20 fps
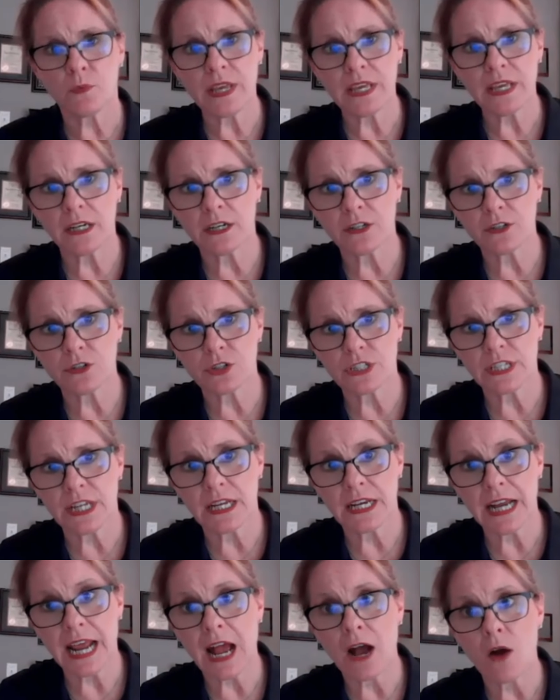we can
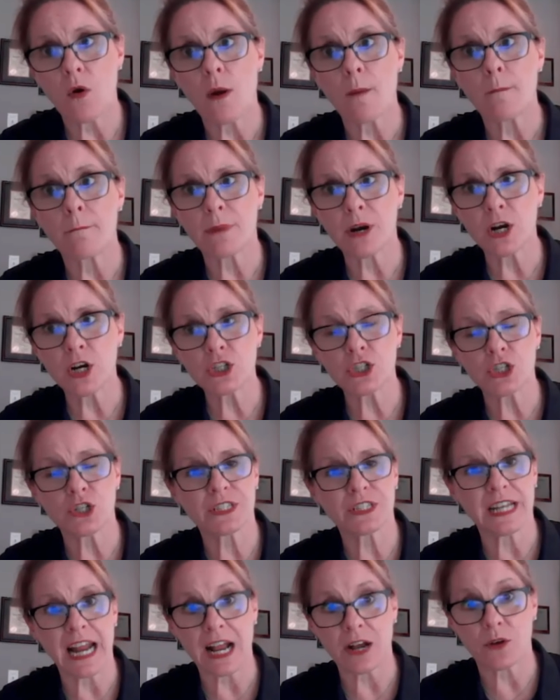understand how mergers
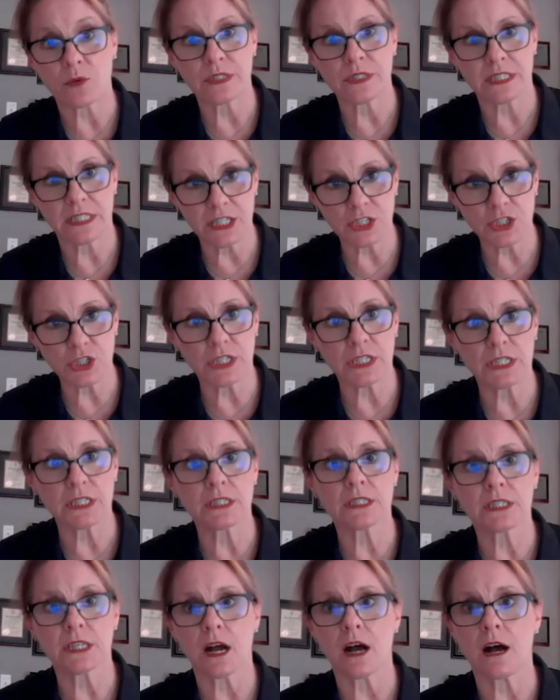and
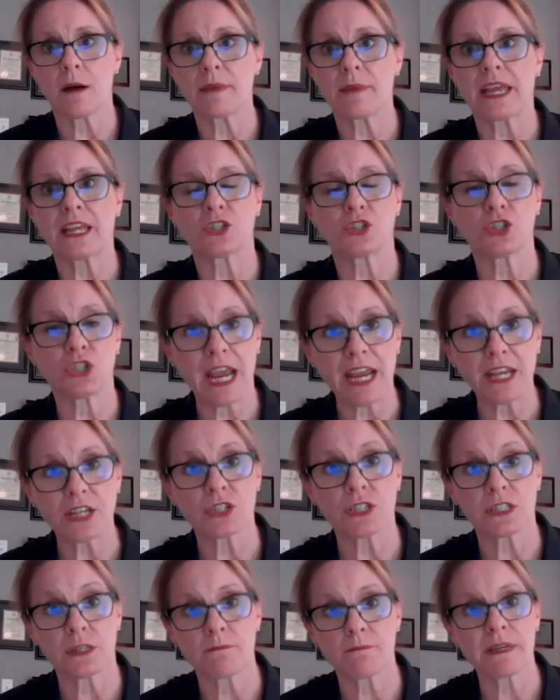acquisitions and
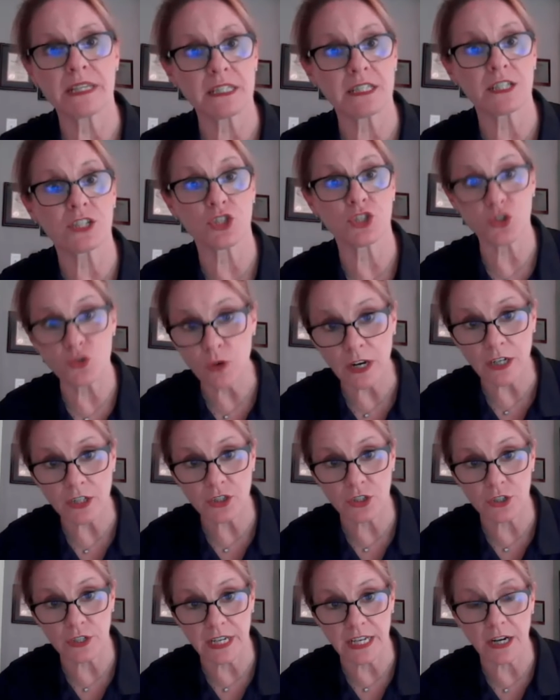changes in business
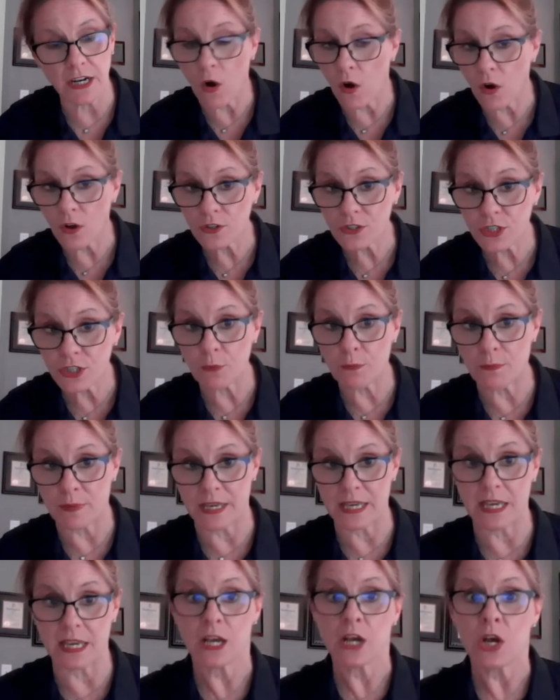structure can also
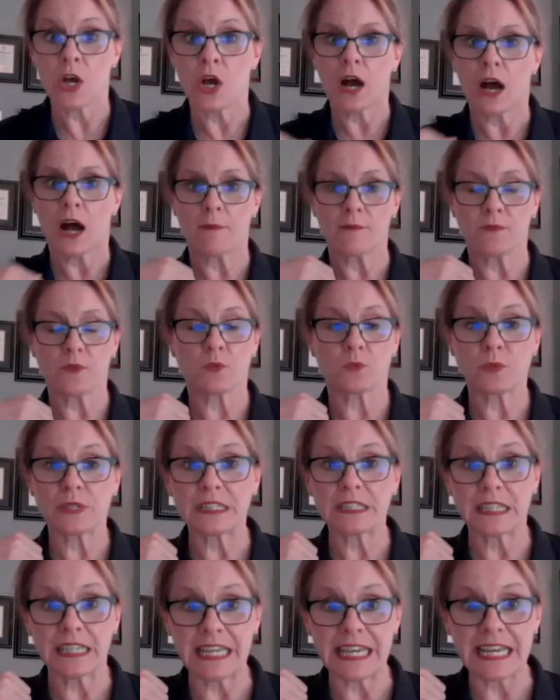be
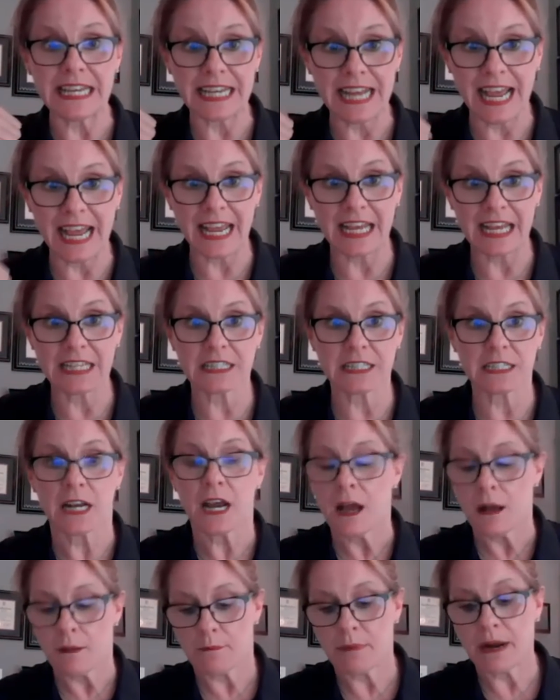really enhanced
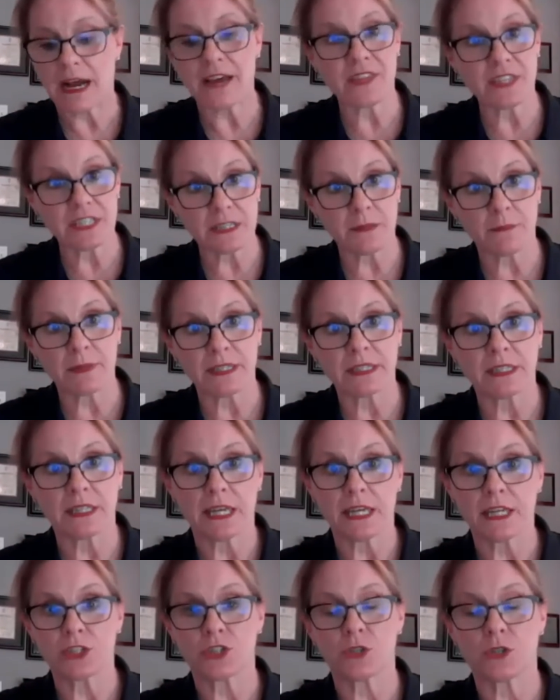by this
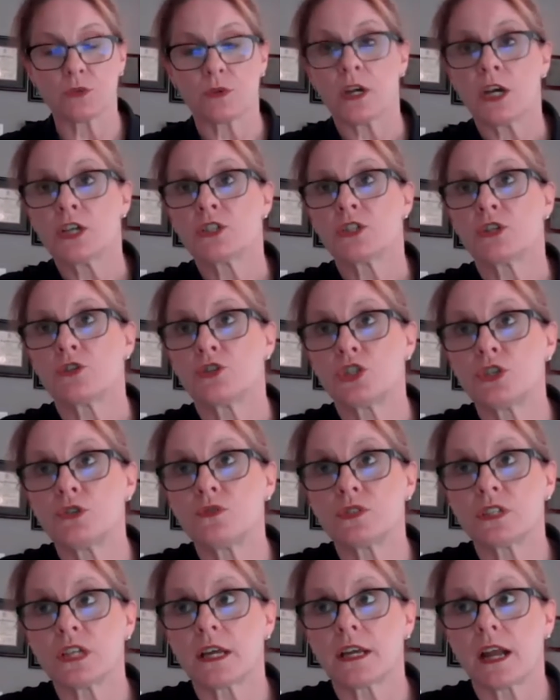ability to
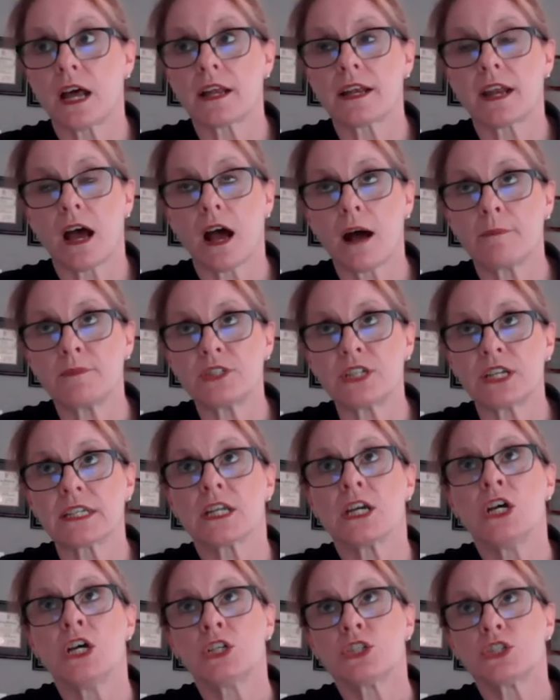choose an
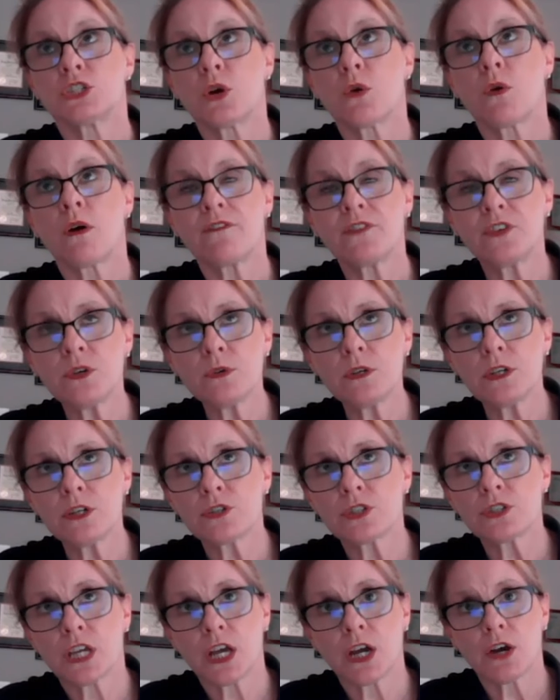object. So a few
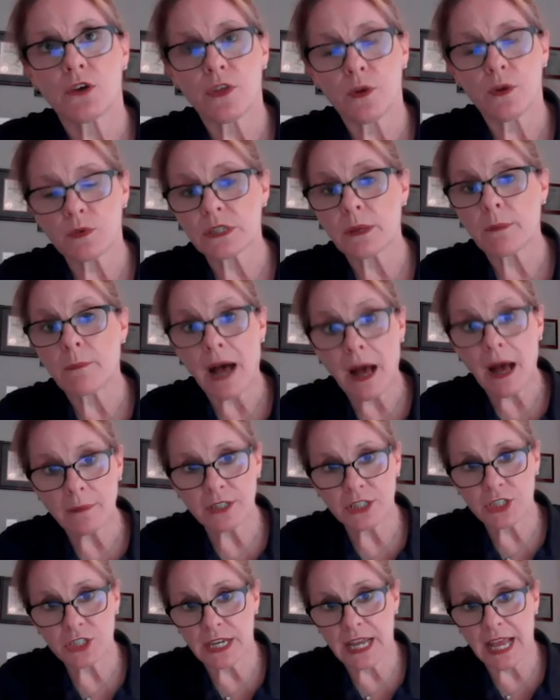years ago, there was a
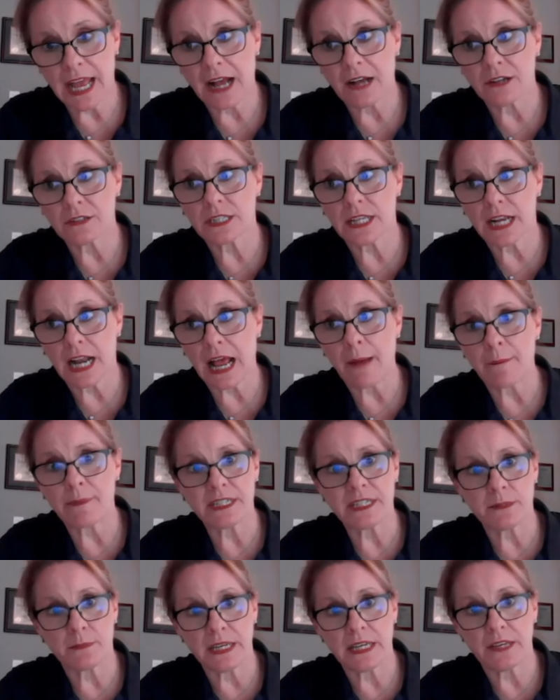publishing house that
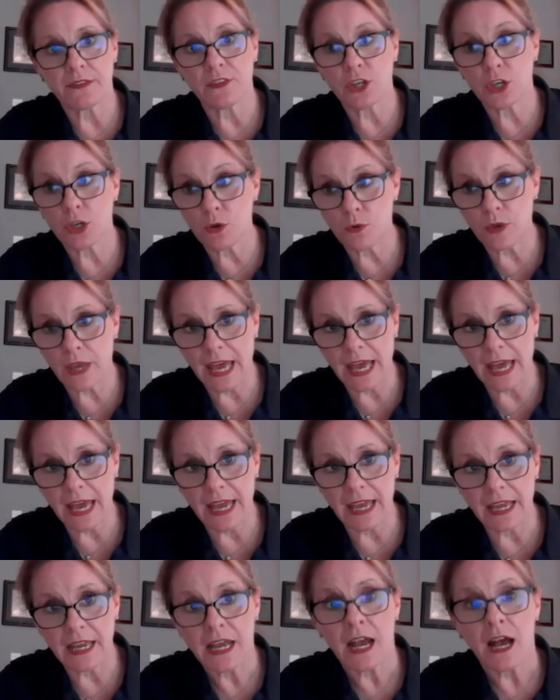happened to be in the
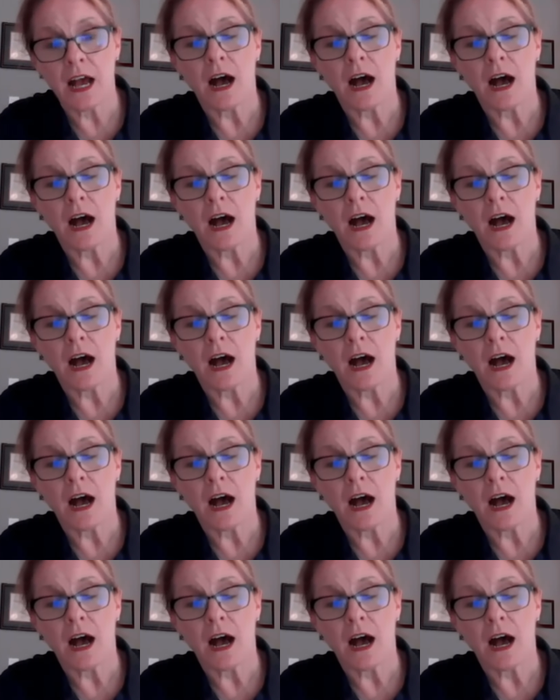UK